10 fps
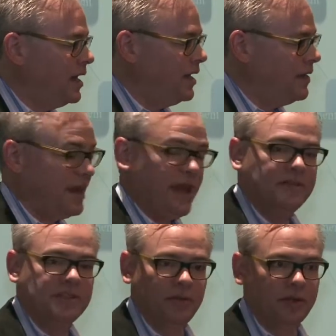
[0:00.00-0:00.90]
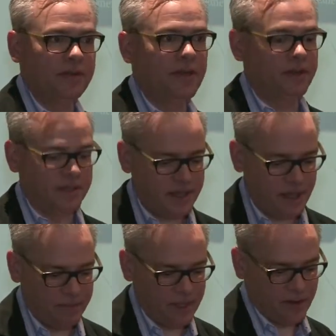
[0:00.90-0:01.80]
that have similar things.
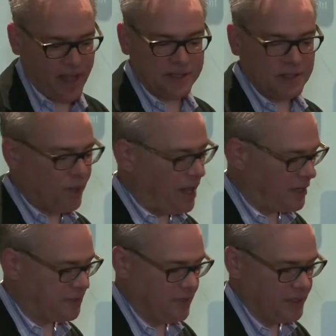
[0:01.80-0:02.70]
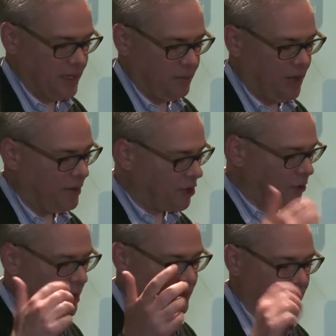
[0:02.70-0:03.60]
Exablocks, for example, I wrote
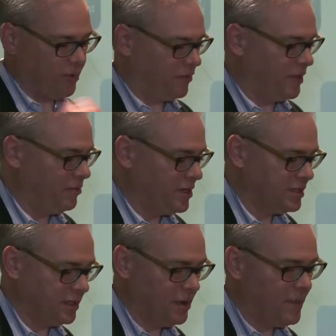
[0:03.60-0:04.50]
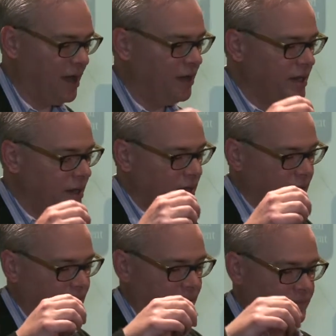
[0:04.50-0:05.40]
a white paper for them recently about
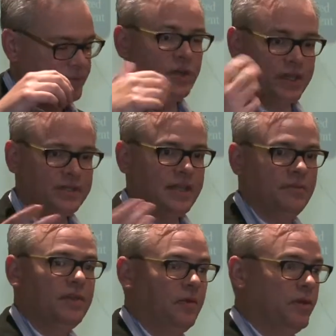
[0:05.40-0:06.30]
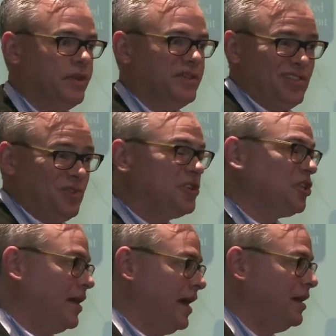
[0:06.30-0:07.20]
doing the same thing with a
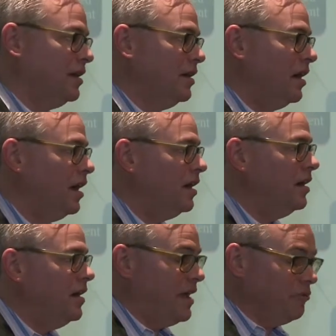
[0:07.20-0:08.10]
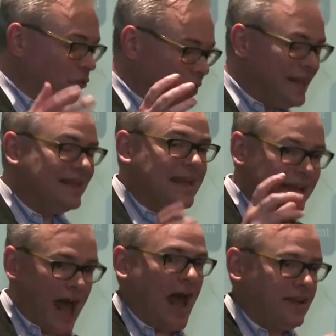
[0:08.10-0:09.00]
storage array. A really
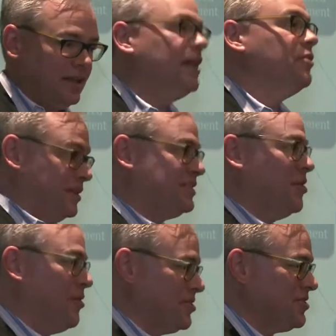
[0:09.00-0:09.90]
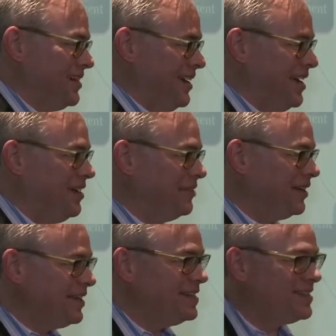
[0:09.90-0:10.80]
not cloudy storage array, a
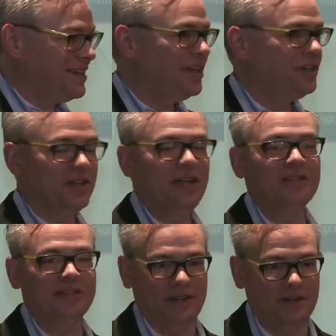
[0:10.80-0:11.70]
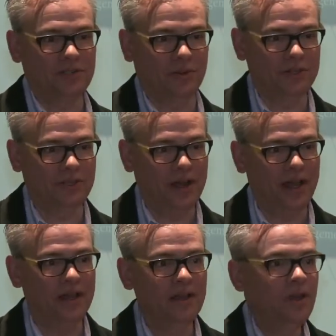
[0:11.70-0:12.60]
really sitting in your data center storage
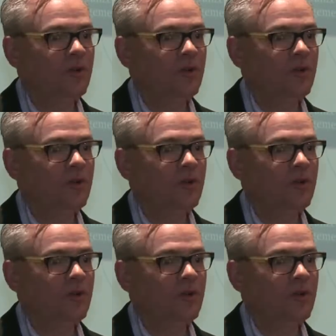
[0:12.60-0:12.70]
array